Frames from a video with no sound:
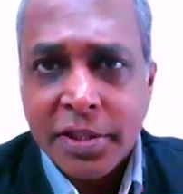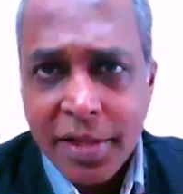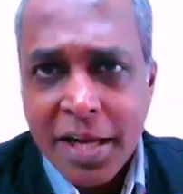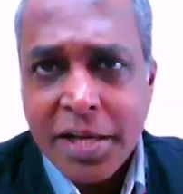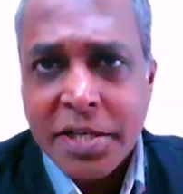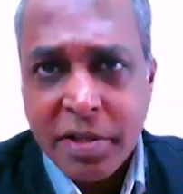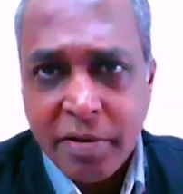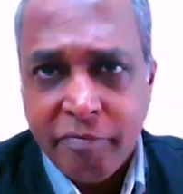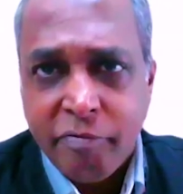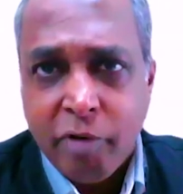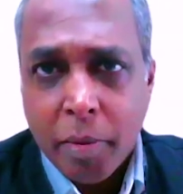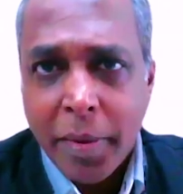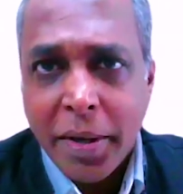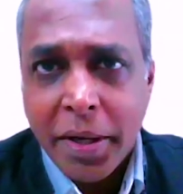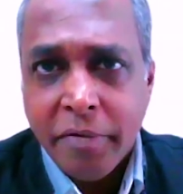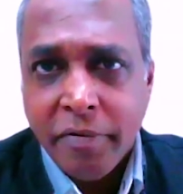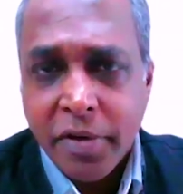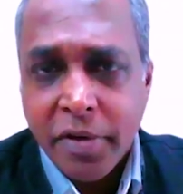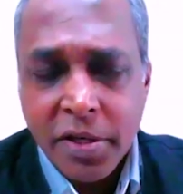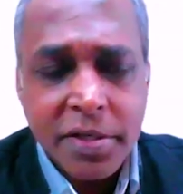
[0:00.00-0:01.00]
That's the
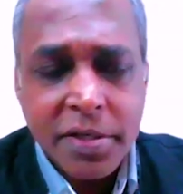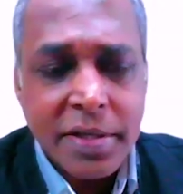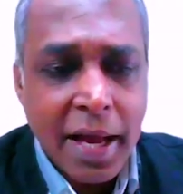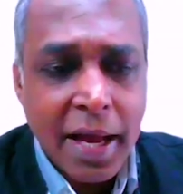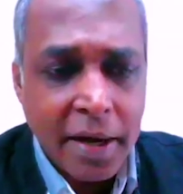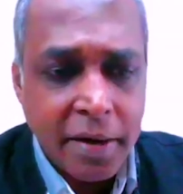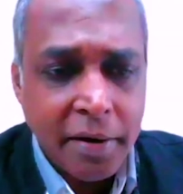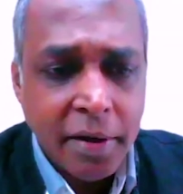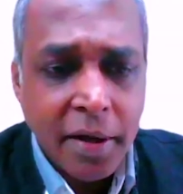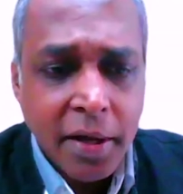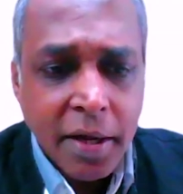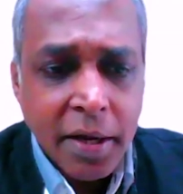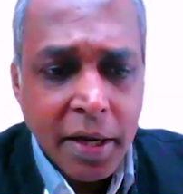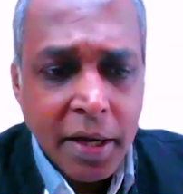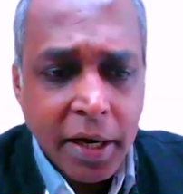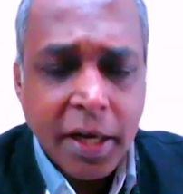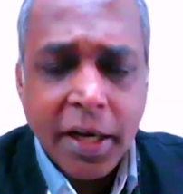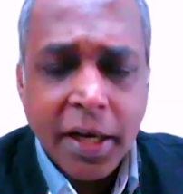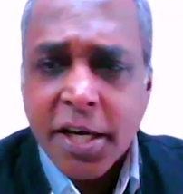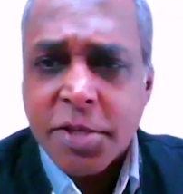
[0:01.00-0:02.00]
formative years, and
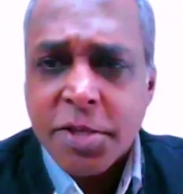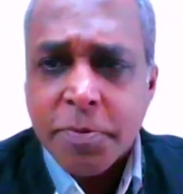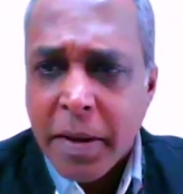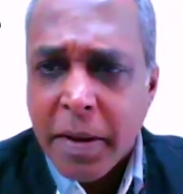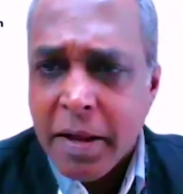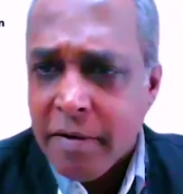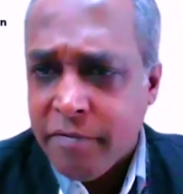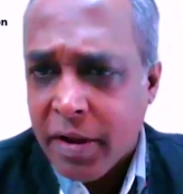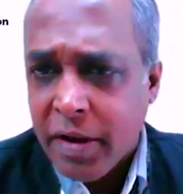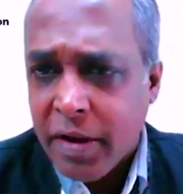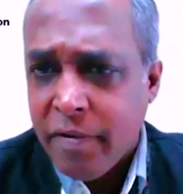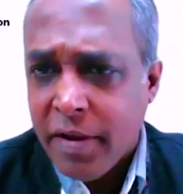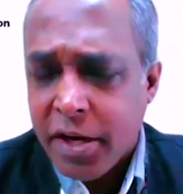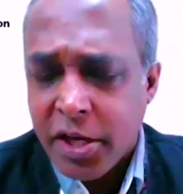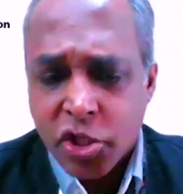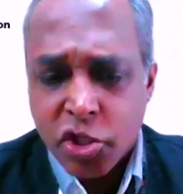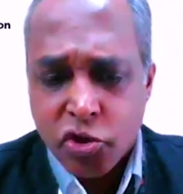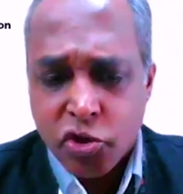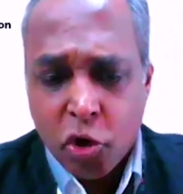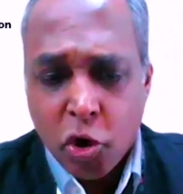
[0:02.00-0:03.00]
it does play a very,
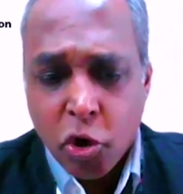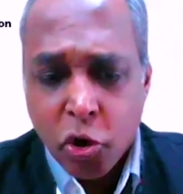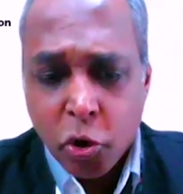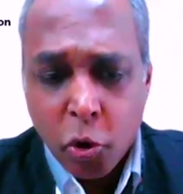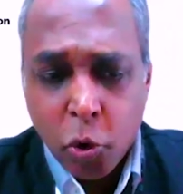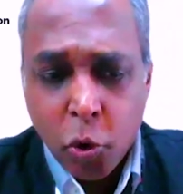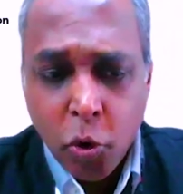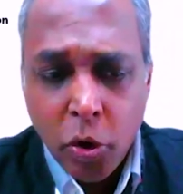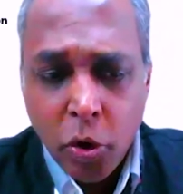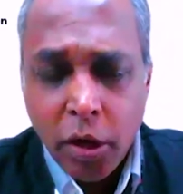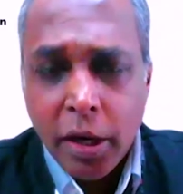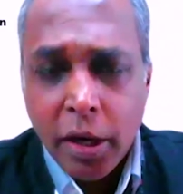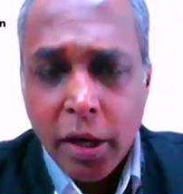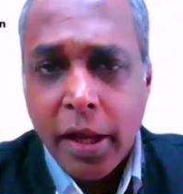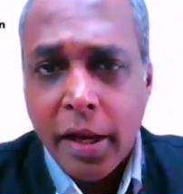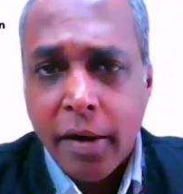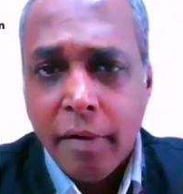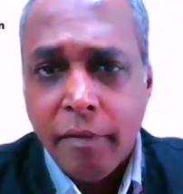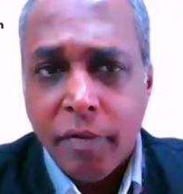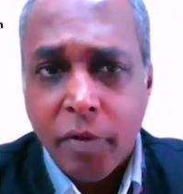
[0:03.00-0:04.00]
very strong role
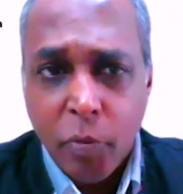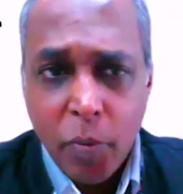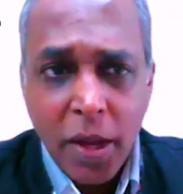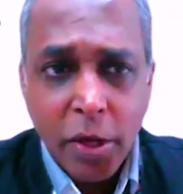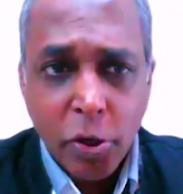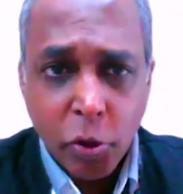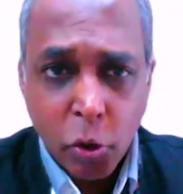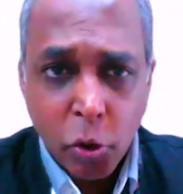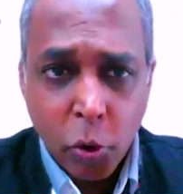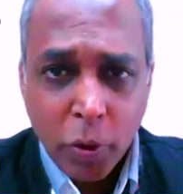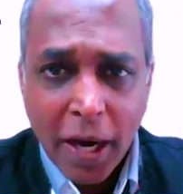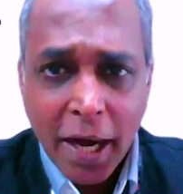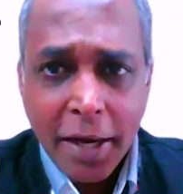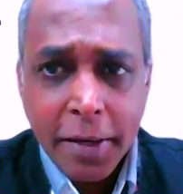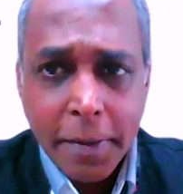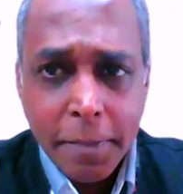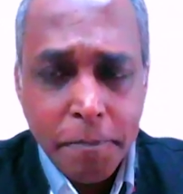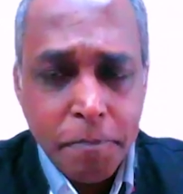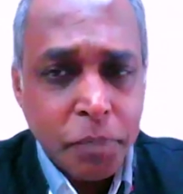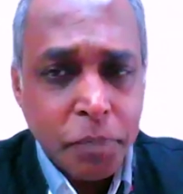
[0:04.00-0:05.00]
in the way you look at.